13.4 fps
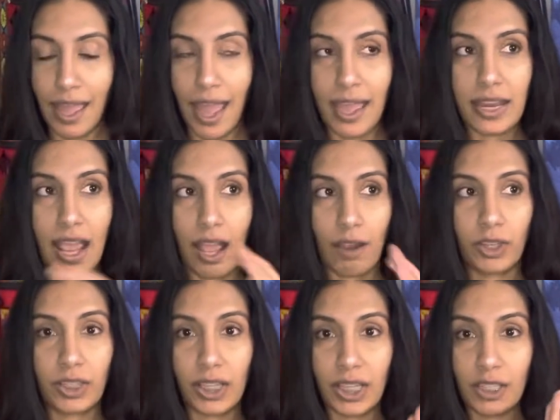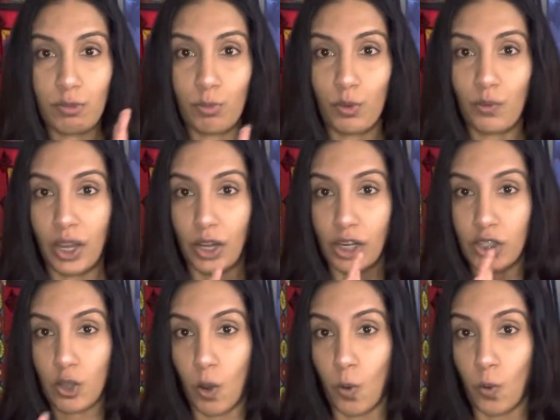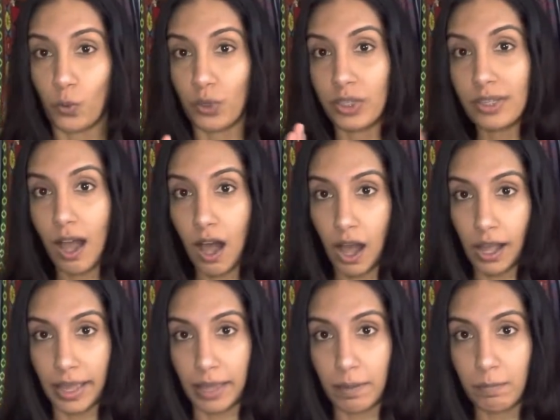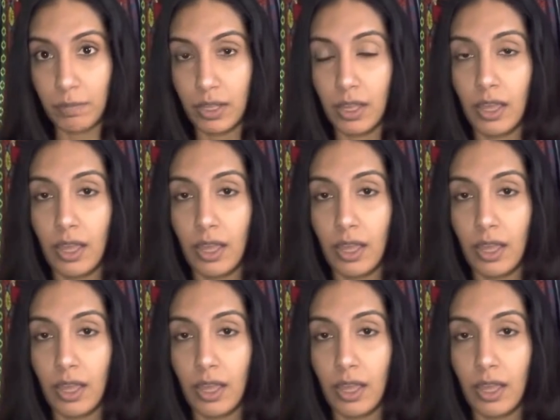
and everything is moving on its own time.